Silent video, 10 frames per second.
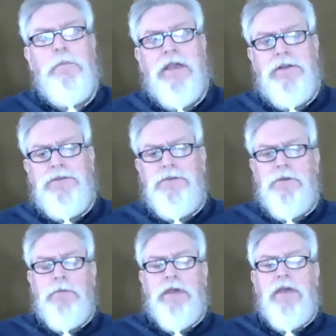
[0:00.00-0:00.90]
It's good to
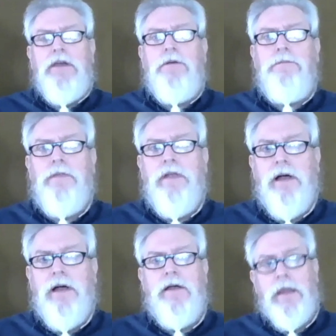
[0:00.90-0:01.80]
be here.
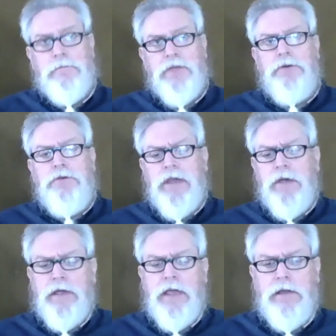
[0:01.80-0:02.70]
I'm Dr.
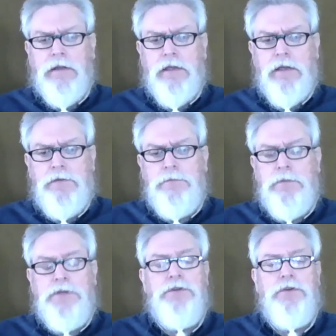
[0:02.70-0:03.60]
Kerry Gateley, as
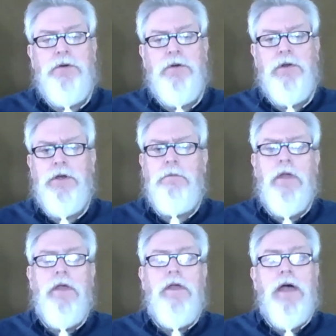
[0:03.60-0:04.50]
mentioned earlier.
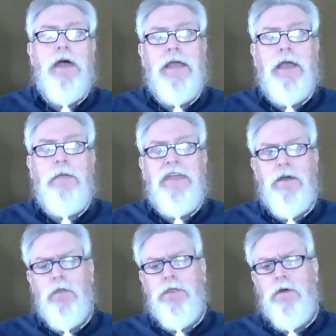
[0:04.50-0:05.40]
I am the
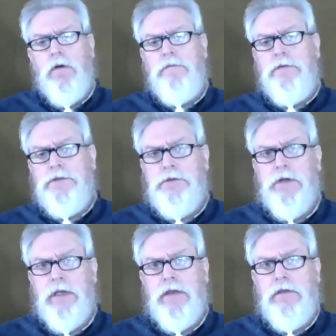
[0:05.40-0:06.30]
health officer
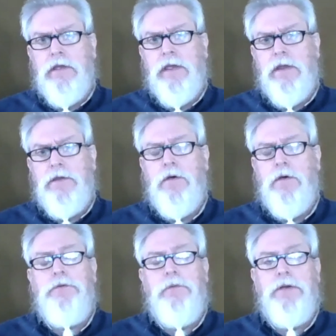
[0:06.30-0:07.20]
and health
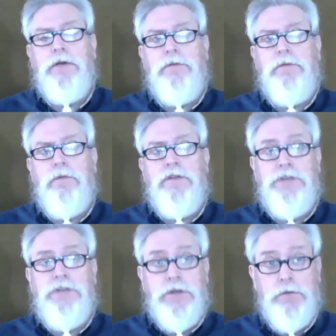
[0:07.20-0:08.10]
director for the
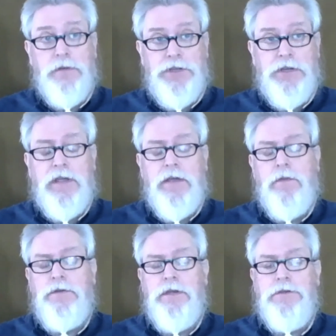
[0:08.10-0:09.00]
Central Virginia Health
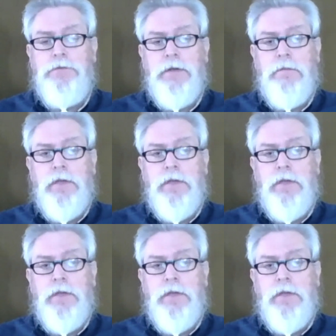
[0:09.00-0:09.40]
District.